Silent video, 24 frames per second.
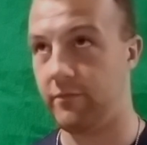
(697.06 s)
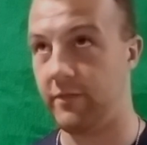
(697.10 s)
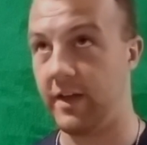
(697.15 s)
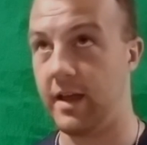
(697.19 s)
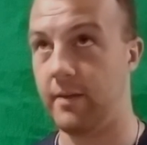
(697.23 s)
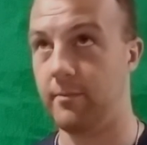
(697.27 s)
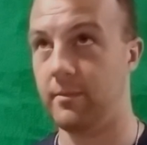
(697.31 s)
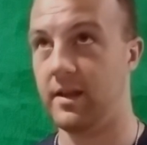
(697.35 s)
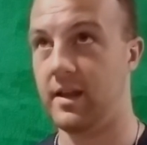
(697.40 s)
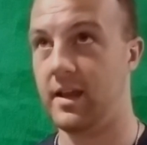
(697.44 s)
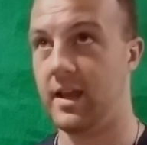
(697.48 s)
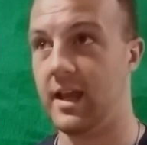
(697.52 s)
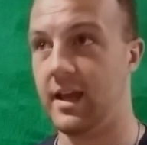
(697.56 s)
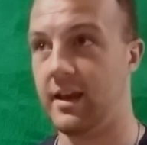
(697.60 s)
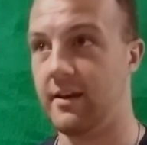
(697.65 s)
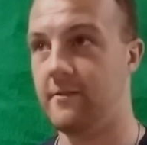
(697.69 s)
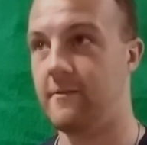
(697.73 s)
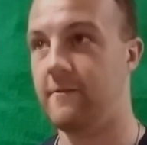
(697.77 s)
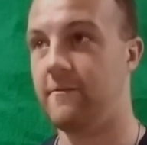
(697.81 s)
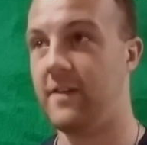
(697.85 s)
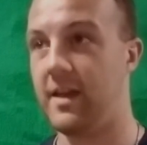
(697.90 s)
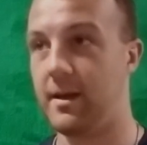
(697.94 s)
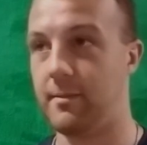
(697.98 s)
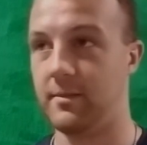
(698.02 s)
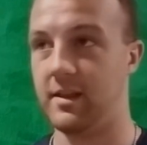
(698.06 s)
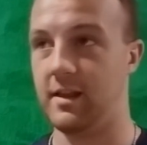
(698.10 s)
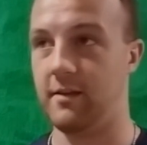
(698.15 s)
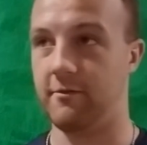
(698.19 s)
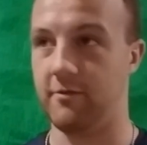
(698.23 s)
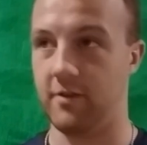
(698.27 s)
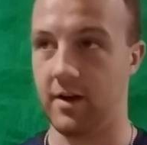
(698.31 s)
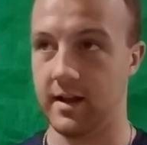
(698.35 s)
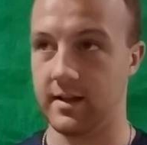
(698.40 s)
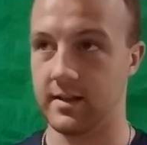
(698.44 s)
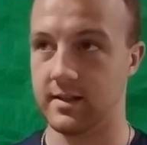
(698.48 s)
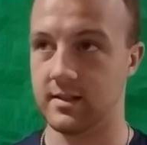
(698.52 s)
and family
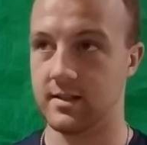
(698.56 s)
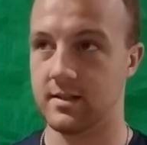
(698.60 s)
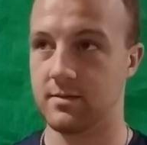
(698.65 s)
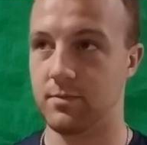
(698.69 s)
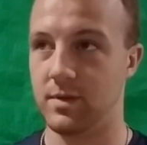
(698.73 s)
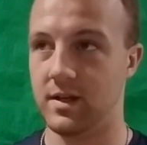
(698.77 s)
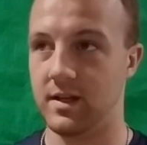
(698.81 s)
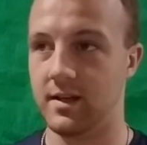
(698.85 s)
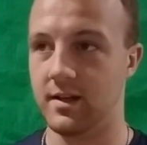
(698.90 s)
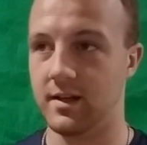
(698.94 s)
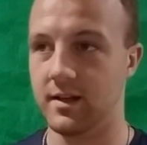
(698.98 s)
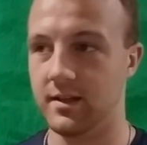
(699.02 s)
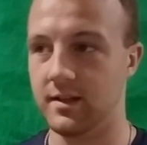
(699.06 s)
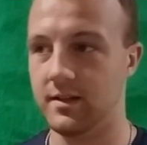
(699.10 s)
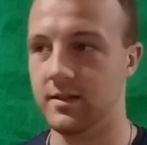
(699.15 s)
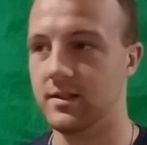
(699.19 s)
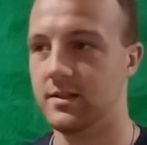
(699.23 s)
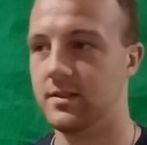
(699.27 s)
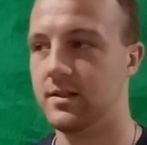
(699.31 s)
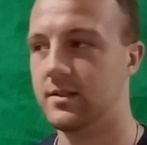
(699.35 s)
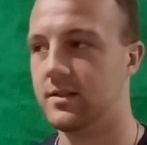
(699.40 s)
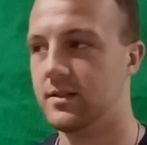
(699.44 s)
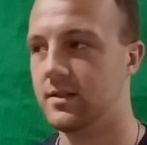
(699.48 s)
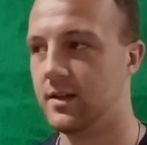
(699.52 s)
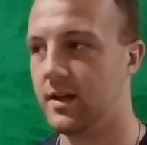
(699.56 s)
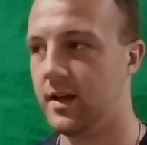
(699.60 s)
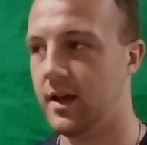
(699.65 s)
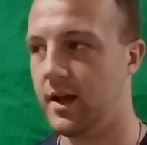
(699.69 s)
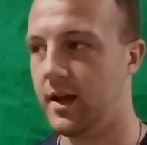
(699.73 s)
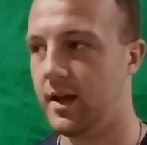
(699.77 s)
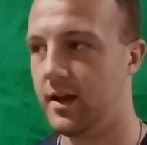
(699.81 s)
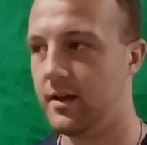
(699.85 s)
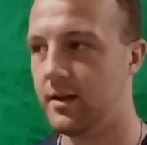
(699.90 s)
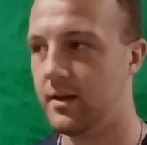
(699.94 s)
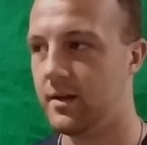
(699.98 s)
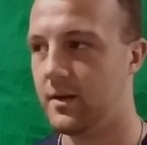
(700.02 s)
friends, because
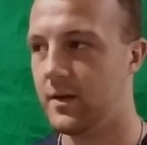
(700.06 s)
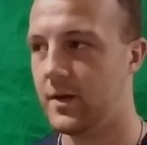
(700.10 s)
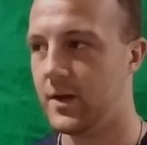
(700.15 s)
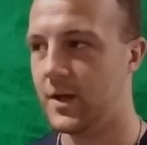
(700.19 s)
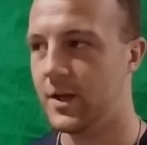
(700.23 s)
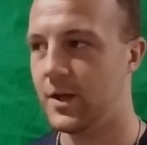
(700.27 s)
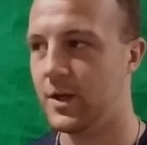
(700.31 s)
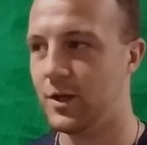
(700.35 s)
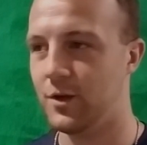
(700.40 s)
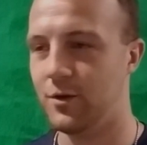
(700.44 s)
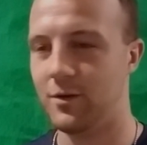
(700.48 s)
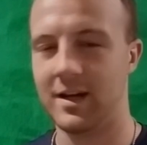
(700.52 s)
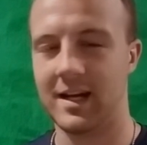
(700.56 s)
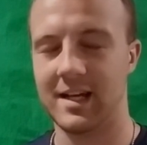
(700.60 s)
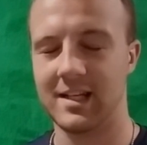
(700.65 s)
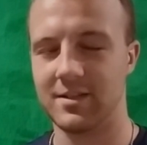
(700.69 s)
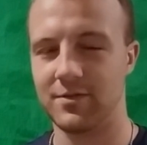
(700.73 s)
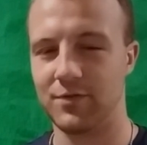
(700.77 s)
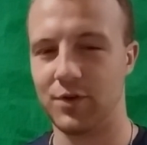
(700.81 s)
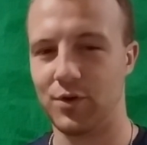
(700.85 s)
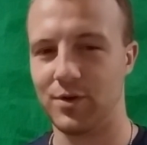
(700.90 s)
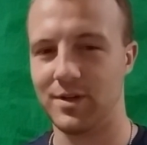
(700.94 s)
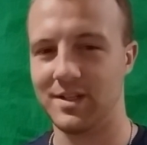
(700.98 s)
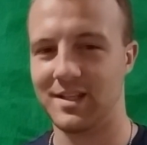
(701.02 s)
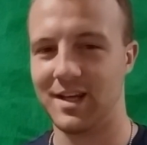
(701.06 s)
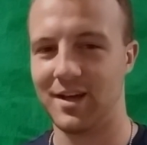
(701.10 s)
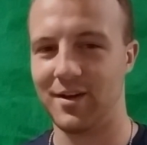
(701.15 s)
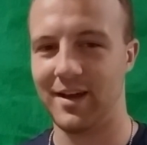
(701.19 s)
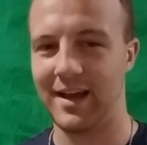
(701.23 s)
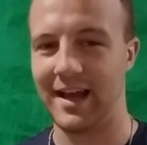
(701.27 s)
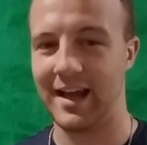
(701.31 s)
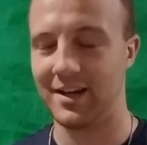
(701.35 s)
you guys have always